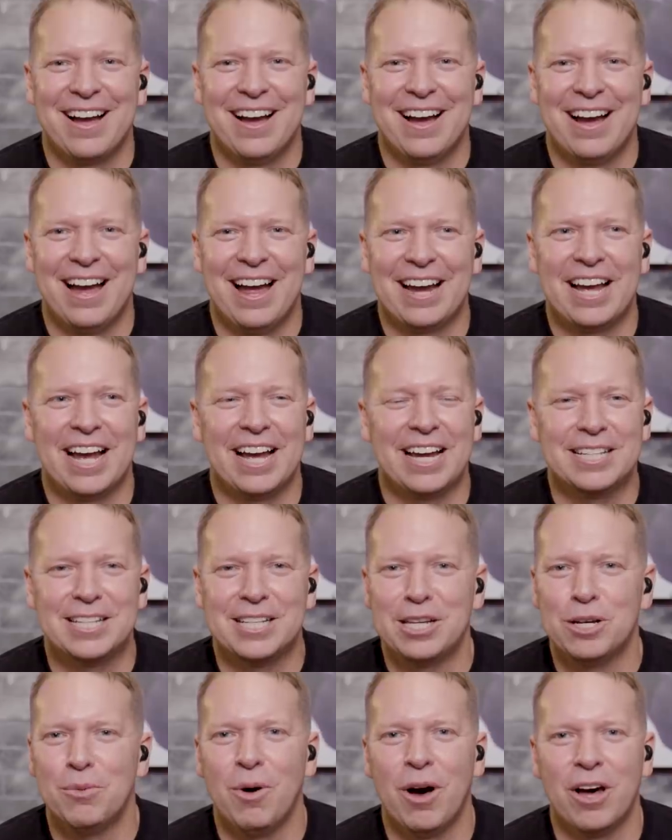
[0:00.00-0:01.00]
I gotta get
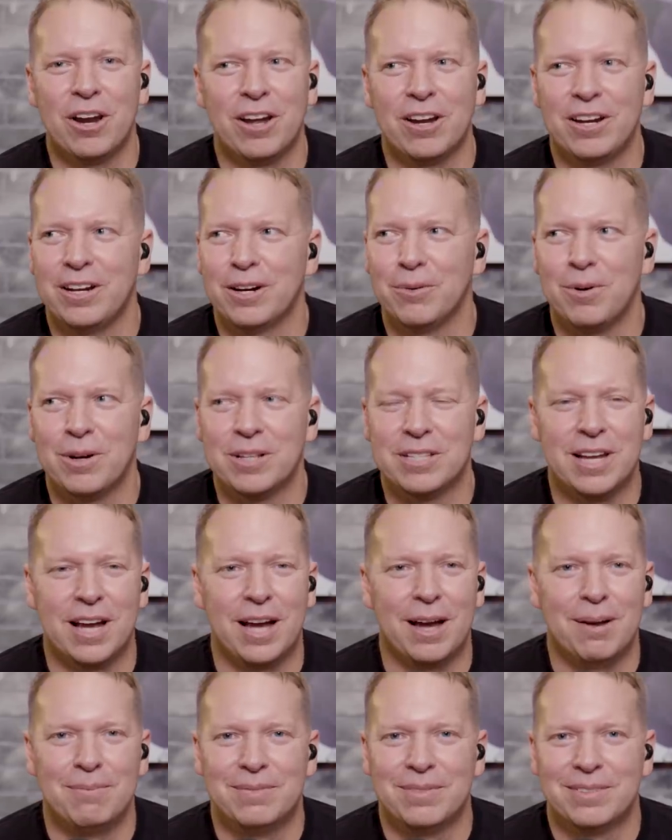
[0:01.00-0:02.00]
Tijuana yeah. on here one
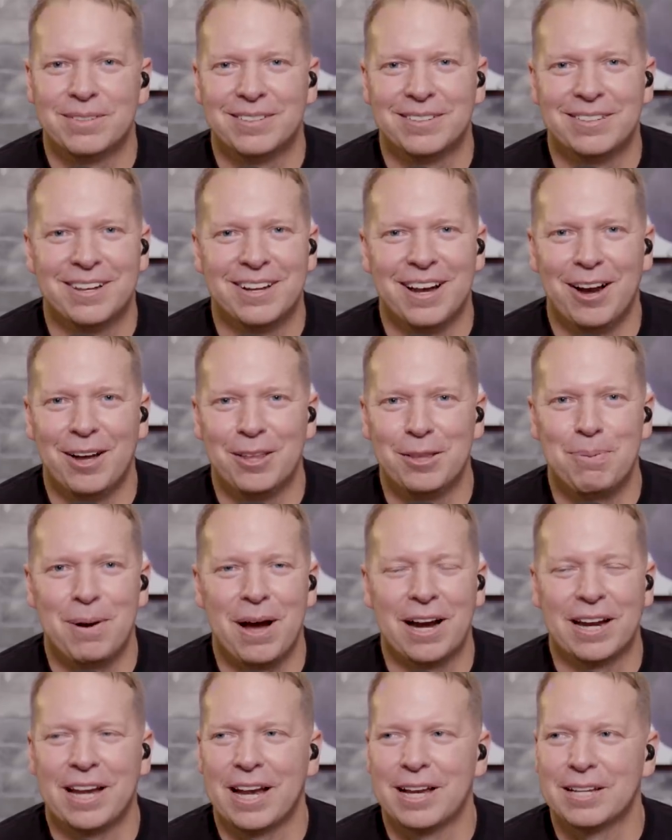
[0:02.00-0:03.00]
time on the
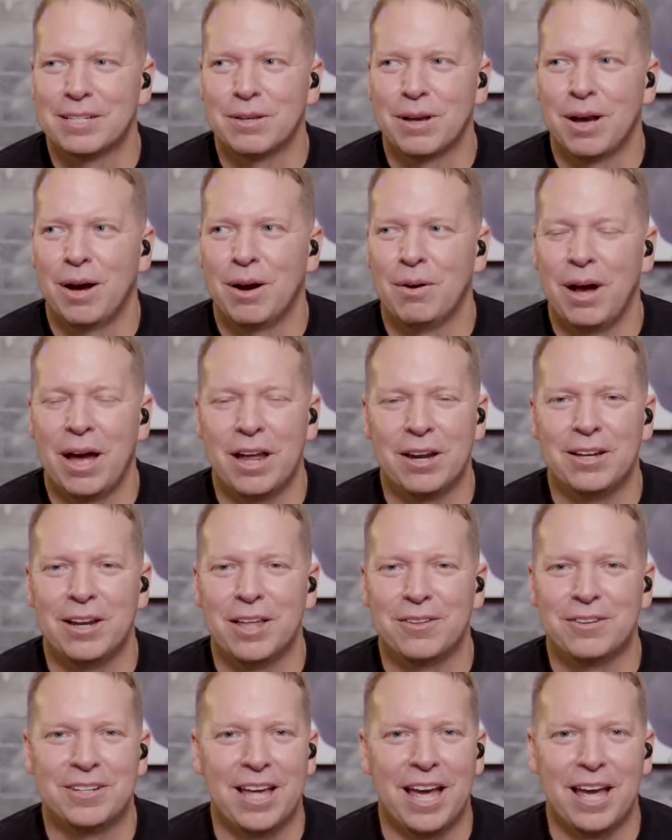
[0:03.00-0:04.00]
podcast uh, at another
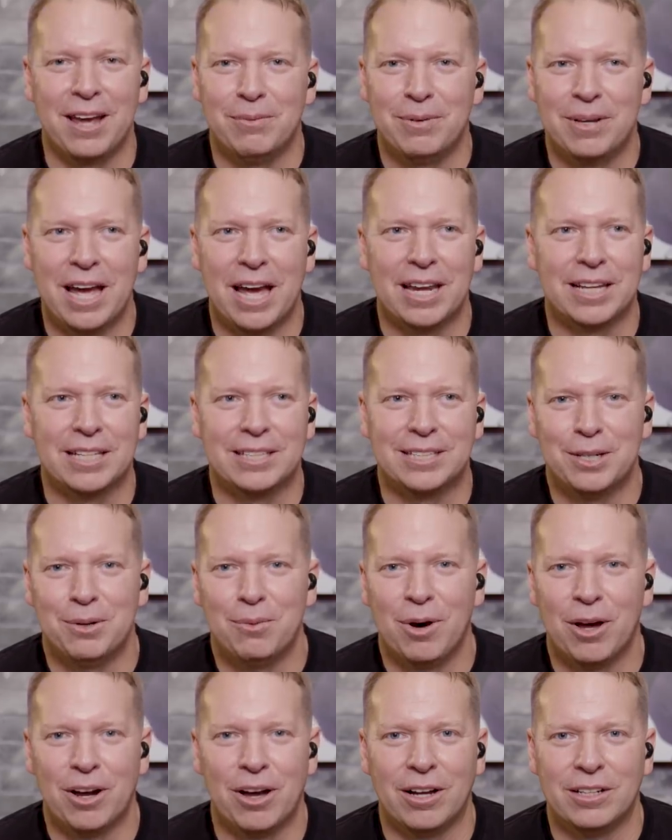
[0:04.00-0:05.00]
date. We gotta get
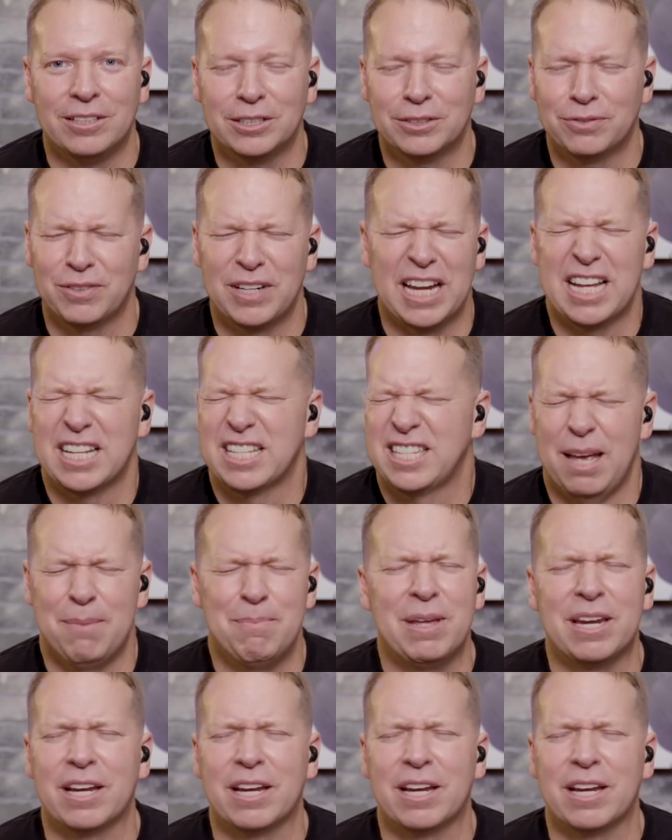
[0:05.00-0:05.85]
Tijuana on just for like a 10 minute oh.